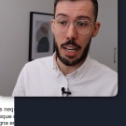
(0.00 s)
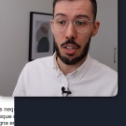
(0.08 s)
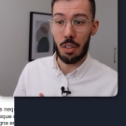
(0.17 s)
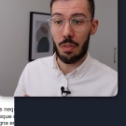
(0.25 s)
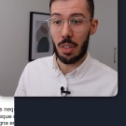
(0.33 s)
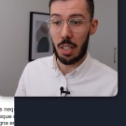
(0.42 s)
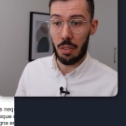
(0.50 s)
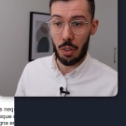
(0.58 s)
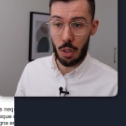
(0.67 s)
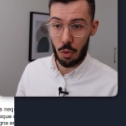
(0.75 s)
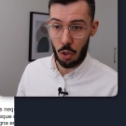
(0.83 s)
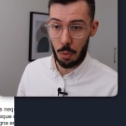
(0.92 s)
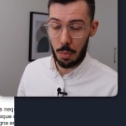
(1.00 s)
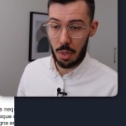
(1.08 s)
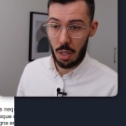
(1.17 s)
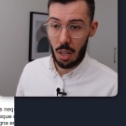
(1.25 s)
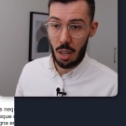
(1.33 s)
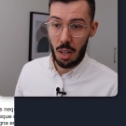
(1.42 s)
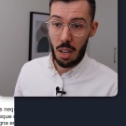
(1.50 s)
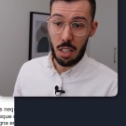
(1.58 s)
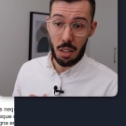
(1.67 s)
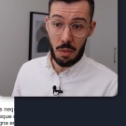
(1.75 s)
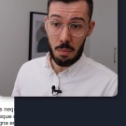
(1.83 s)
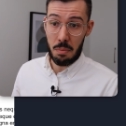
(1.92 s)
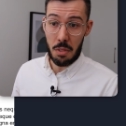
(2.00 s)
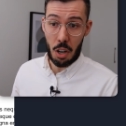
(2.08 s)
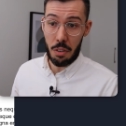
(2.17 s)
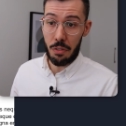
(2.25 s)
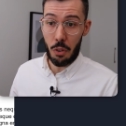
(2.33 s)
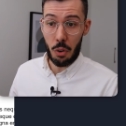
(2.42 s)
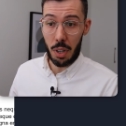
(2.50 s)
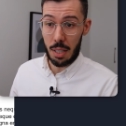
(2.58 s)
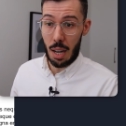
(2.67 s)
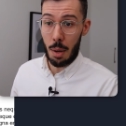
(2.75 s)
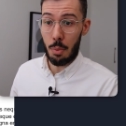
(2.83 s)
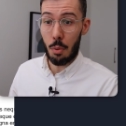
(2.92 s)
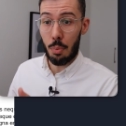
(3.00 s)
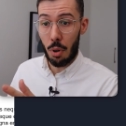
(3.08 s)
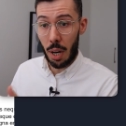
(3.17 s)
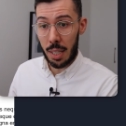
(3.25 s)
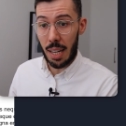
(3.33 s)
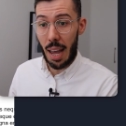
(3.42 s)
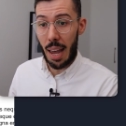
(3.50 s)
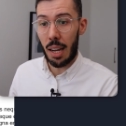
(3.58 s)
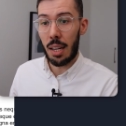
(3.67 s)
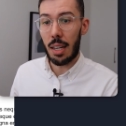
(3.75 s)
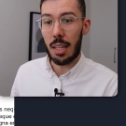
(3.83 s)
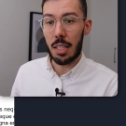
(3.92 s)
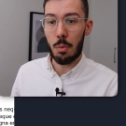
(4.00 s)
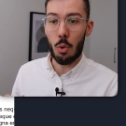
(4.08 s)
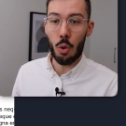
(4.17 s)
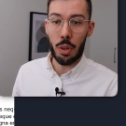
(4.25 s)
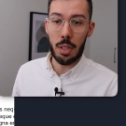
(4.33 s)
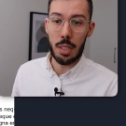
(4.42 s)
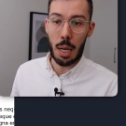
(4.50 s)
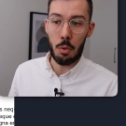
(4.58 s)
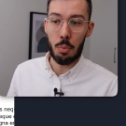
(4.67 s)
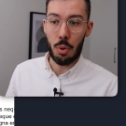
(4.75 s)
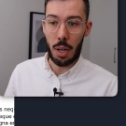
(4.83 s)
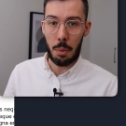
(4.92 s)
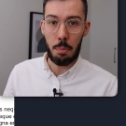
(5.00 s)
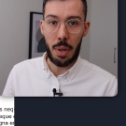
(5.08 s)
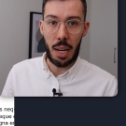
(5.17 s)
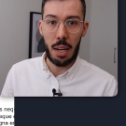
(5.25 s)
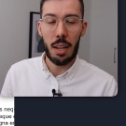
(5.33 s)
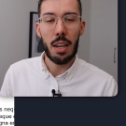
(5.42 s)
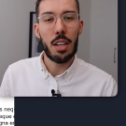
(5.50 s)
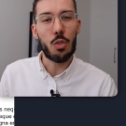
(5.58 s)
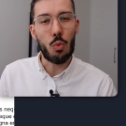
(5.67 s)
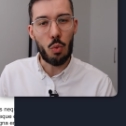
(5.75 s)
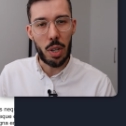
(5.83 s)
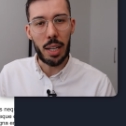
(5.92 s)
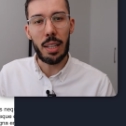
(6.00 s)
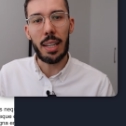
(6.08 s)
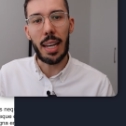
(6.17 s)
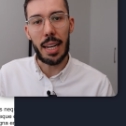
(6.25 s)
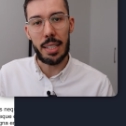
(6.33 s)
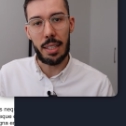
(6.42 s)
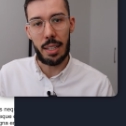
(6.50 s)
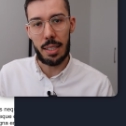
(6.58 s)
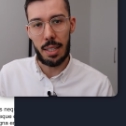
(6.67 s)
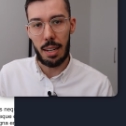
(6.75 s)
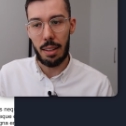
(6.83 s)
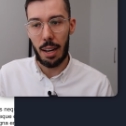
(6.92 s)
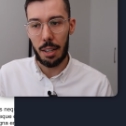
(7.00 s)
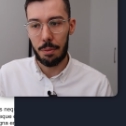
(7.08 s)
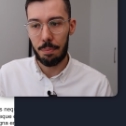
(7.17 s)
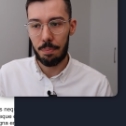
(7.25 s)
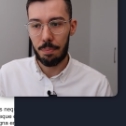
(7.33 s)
each of the different groups. So, you know, for example, product A is more than double product B. It's really easy to see that.